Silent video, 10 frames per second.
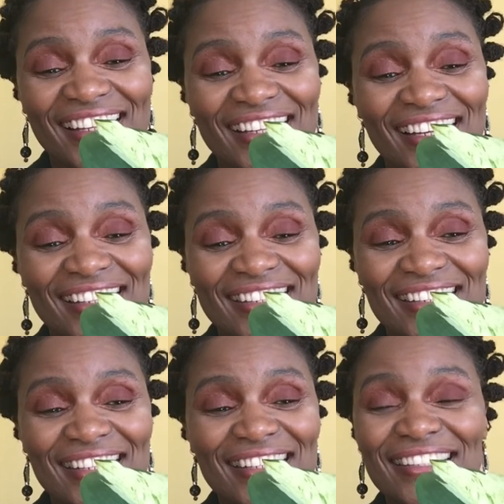it's
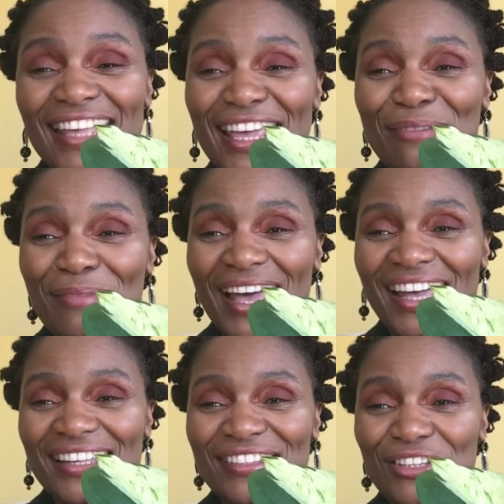the same
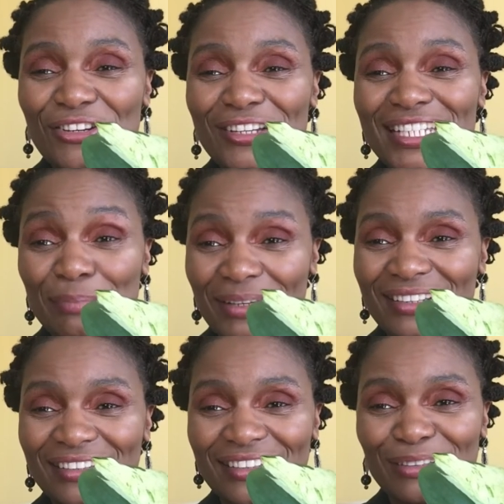as your
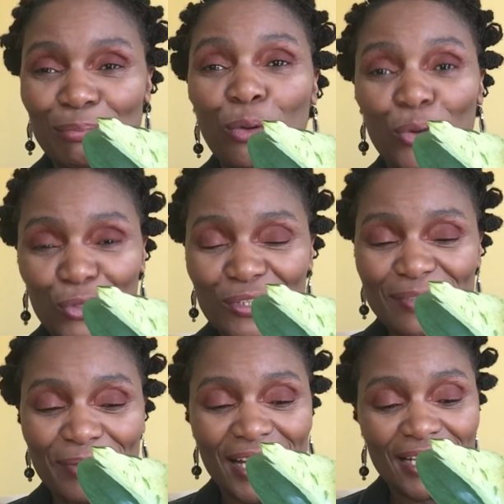typical pothos
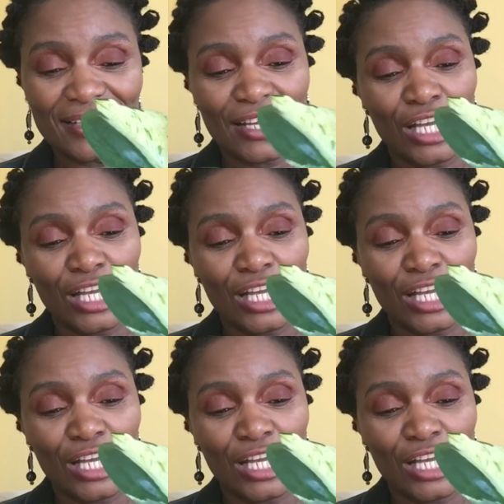plant.